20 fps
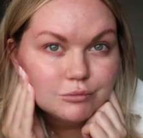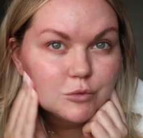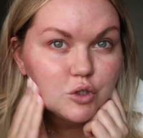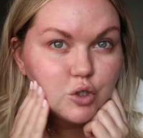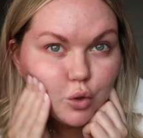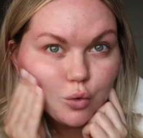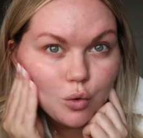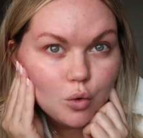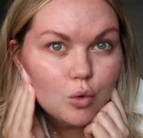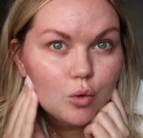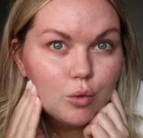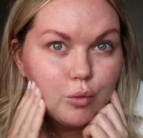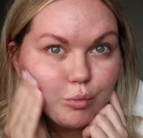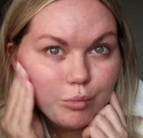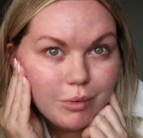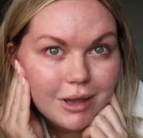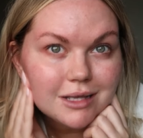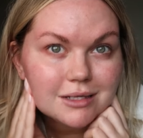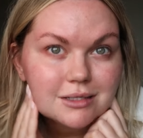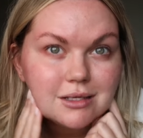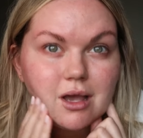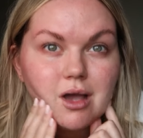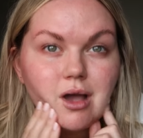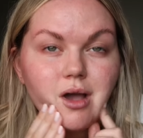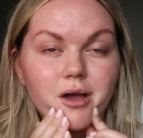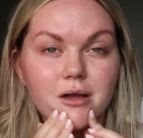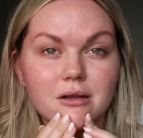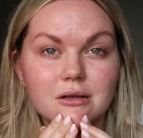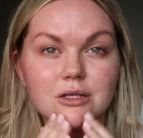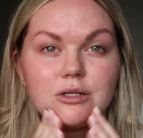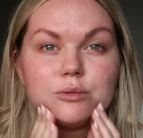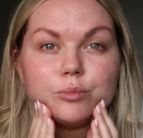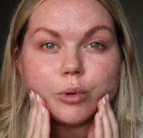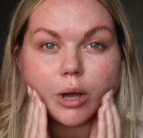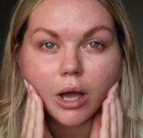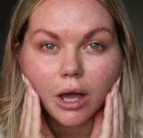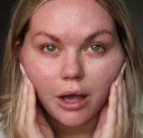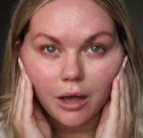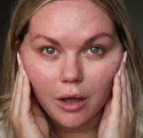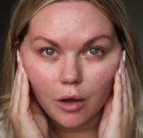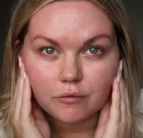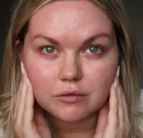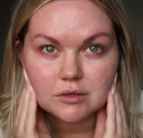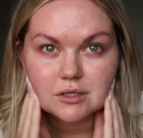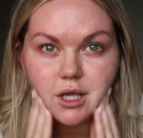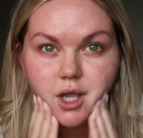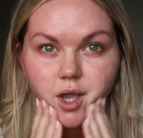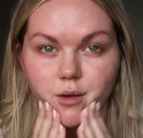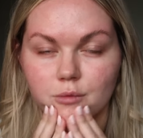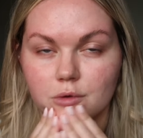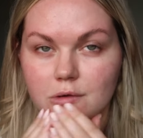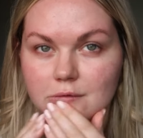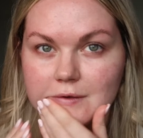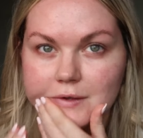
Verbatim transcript: jaw massage but obviously I'm not